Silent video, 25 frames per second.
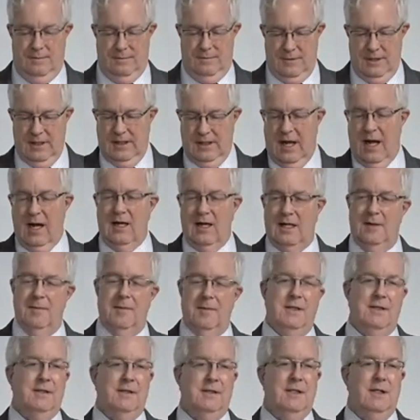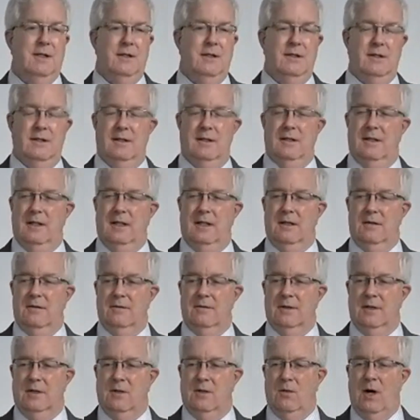the documents that are
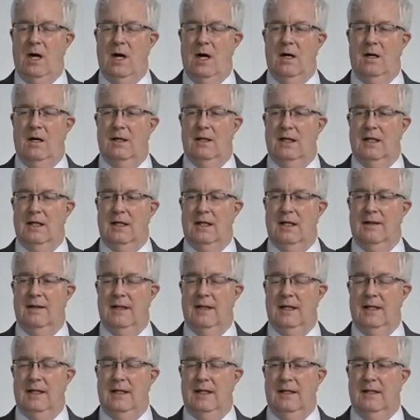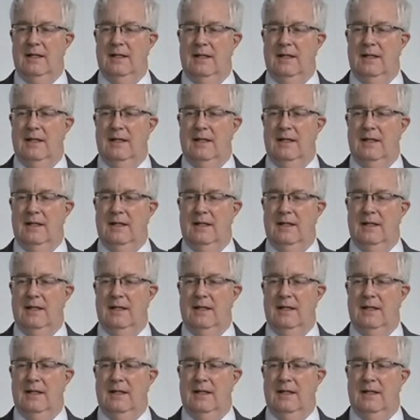required in the